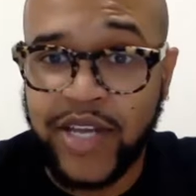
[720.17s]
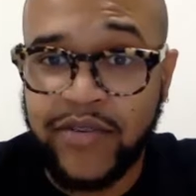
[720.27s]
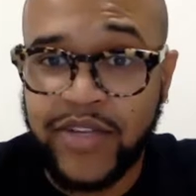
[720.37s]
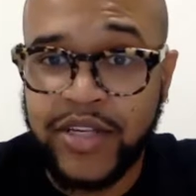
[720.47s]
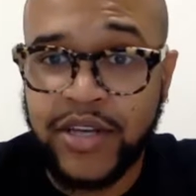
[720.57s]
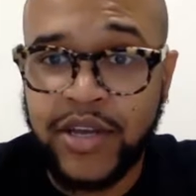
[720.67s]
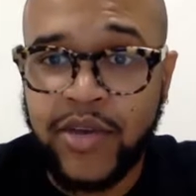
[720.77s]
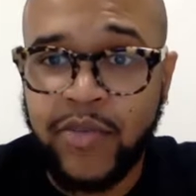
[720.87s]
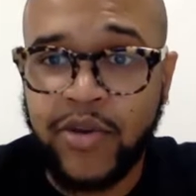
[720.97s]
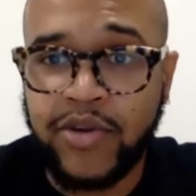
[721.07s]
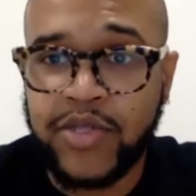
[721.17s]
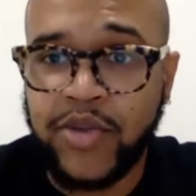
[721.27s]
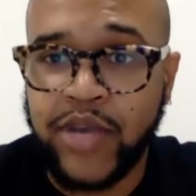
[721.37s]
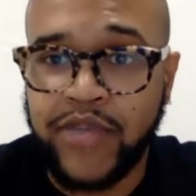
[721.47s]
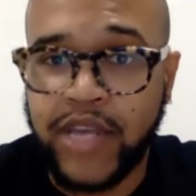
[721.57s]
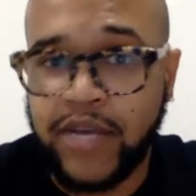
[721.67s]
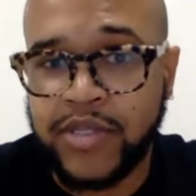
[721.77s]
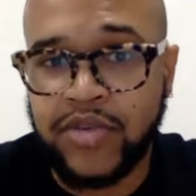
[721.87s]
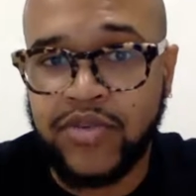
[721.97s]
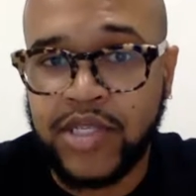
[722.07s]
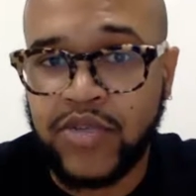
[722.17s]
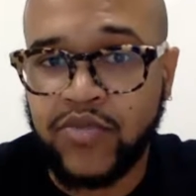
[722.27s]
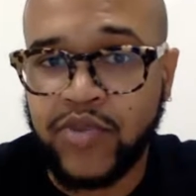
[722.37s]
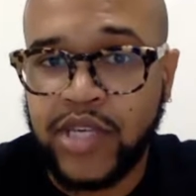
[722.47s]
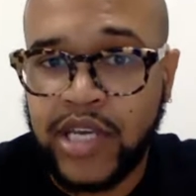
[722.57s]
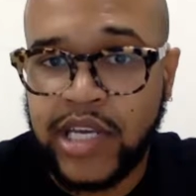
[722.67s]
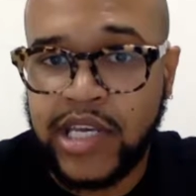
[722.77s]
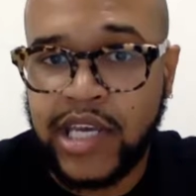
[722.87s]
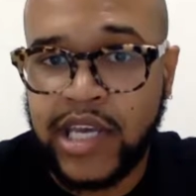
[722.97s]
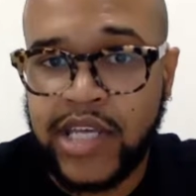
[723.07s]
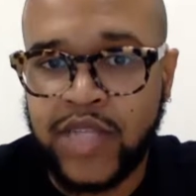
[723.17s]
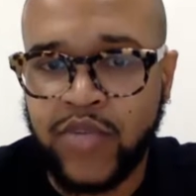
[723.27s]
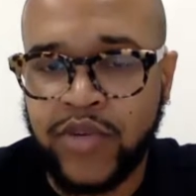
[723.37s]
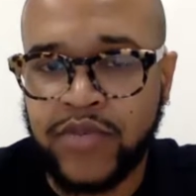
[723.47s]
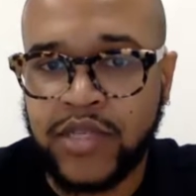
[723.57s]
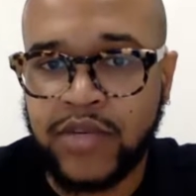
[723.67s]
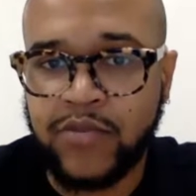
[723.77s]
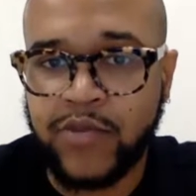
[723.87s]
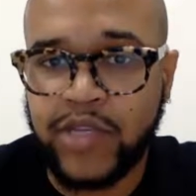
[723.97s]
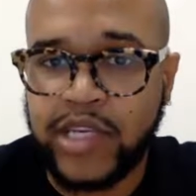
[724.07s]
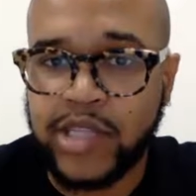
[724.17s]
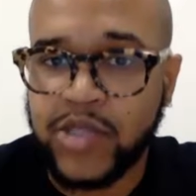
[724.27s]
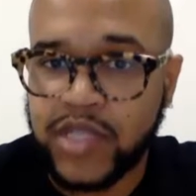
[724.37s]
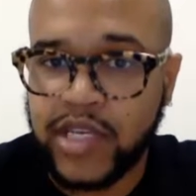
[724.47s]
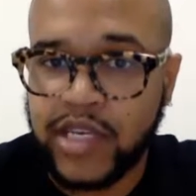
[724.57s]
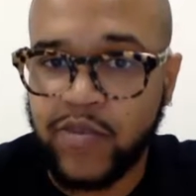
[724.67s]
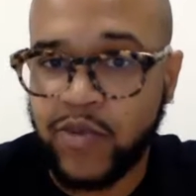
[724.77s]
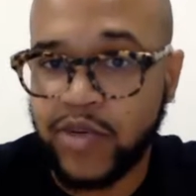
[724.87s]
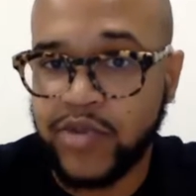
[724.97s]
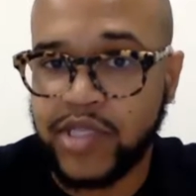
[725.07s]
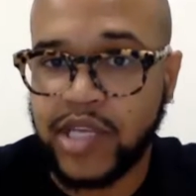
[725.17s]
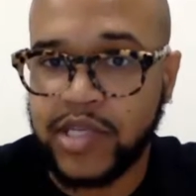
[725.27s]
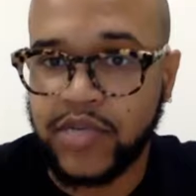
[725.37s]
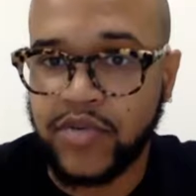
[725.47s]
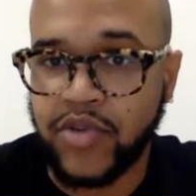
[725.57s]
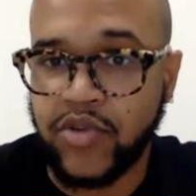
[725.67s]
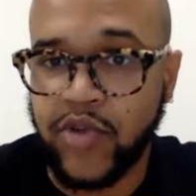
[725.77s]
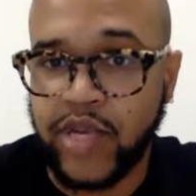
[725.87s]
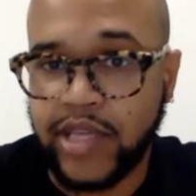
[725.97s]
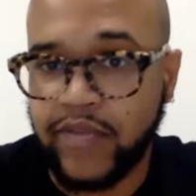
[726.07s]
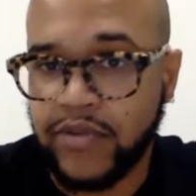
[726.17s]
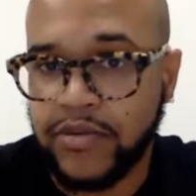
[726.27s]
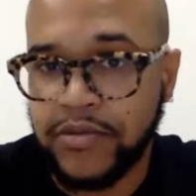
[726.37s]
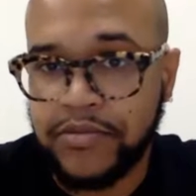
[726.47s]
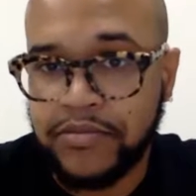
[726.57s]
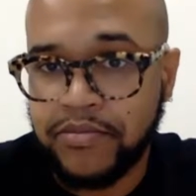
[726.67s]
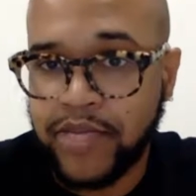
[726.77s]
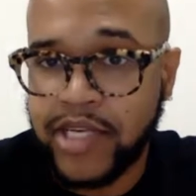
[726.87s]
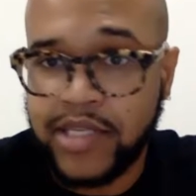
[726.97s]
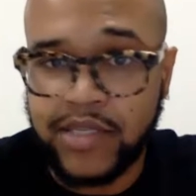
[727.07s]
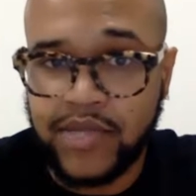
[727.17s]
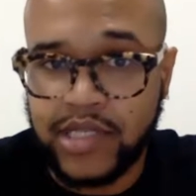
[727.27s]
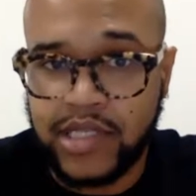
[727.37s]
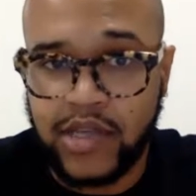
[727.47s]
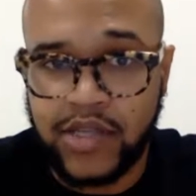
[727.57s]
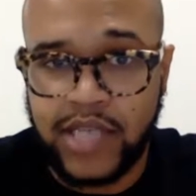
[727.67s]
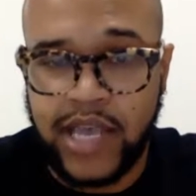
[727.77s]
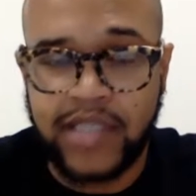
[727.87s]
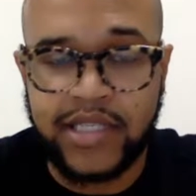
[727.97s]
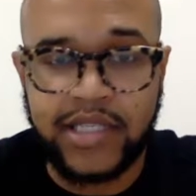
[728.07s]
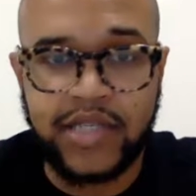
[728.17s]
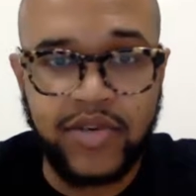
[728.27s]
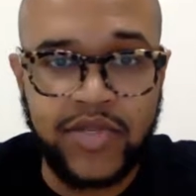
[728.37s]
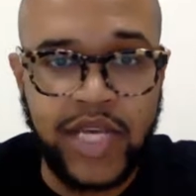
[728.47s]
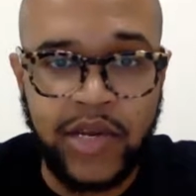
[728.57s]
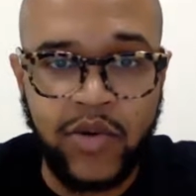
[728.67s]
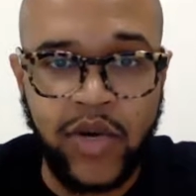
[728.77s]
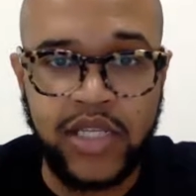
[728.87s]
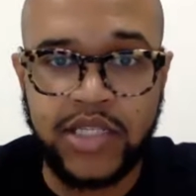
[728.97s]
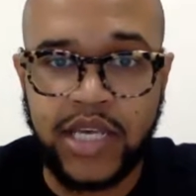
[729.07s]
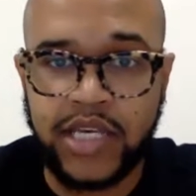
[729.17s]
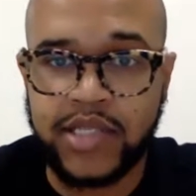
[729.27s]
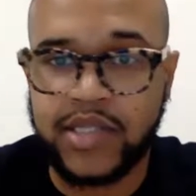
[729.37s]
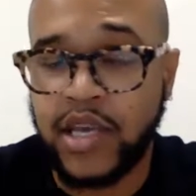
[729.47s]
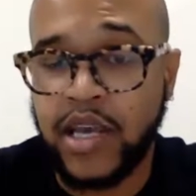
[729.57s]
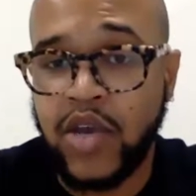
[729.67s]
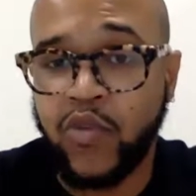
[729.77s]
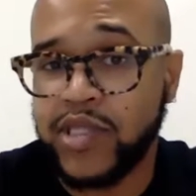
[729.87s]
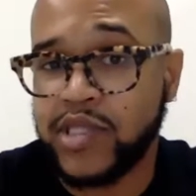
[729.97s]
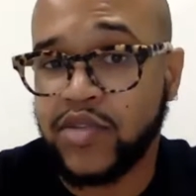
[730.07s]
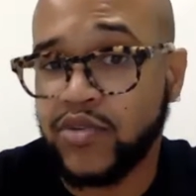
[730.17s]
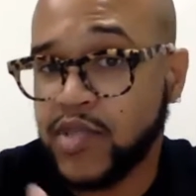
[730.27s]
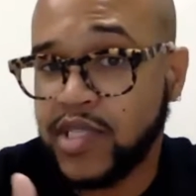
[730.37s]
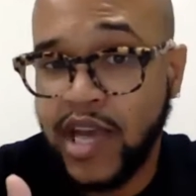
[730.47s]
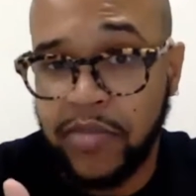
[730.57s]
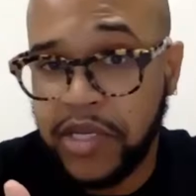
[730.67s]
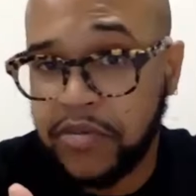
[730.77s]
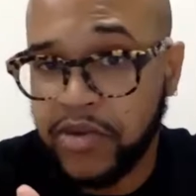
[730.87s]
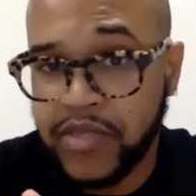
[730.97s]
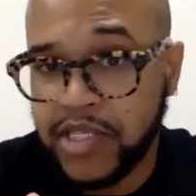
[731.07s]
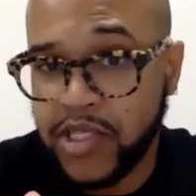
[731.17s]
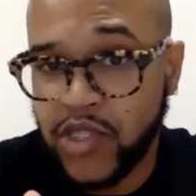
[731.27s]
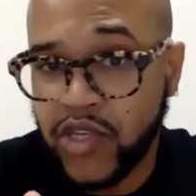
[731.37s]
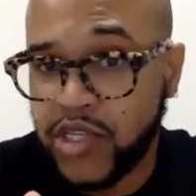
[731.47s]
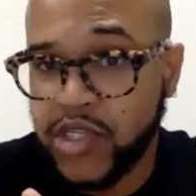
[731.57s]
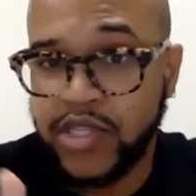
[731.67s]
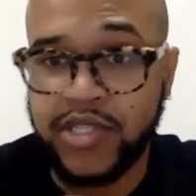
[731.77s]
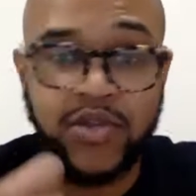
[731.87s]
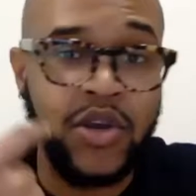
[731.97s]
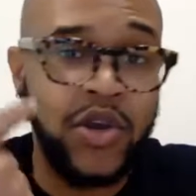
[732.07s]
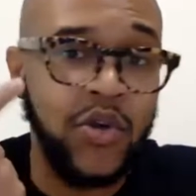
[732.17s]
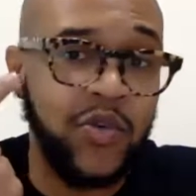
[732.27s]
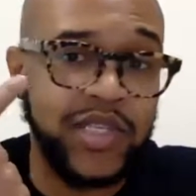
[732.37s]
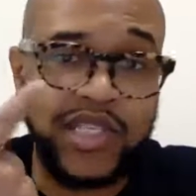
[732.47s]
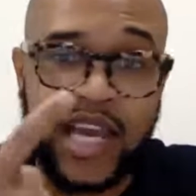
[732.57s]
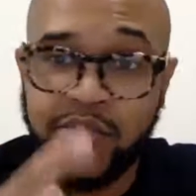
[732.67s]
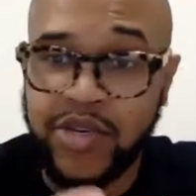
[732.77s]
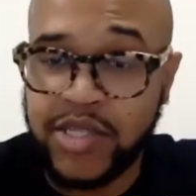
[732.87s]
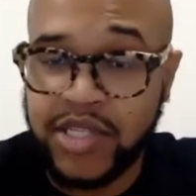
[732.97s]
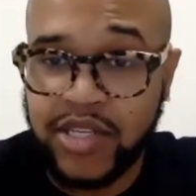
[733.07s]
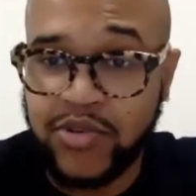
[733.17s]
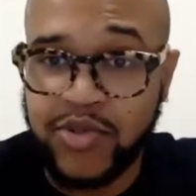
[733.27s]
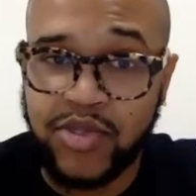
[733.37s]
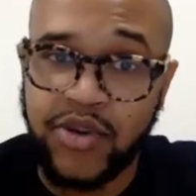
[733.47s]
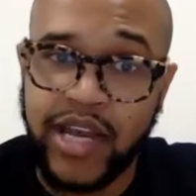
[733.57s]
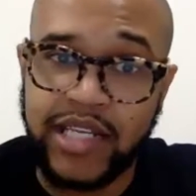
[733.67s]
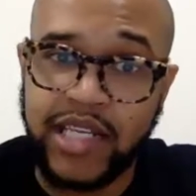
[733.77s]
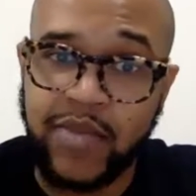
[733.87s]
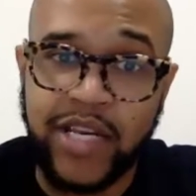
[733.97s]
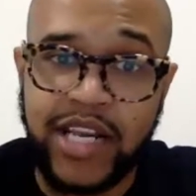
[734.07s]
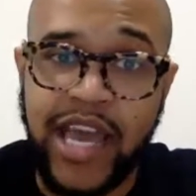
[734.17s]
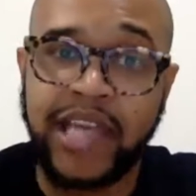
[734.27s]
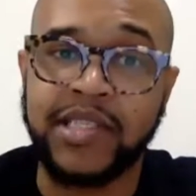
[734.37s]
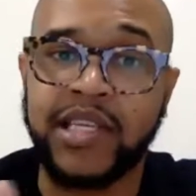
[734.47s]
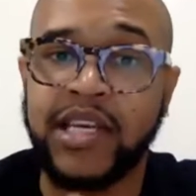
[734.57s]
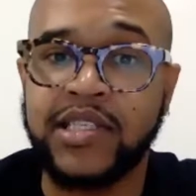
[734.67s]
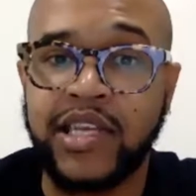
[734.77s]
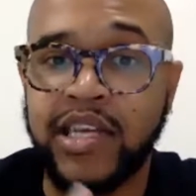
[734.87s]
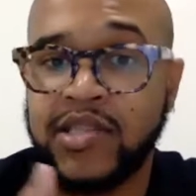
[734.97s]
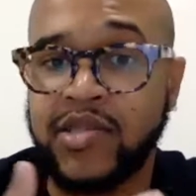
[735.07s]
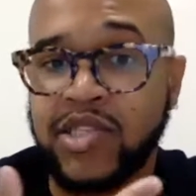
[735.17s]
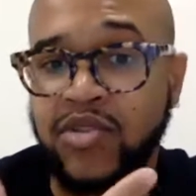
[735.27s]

love it, but also have the opportunity to read and engage with some really interesting and rigorous texts on their grade level. Many students lost access to those high quality texts once schools stopped in-person instruction, once libraries closed or had limited access, and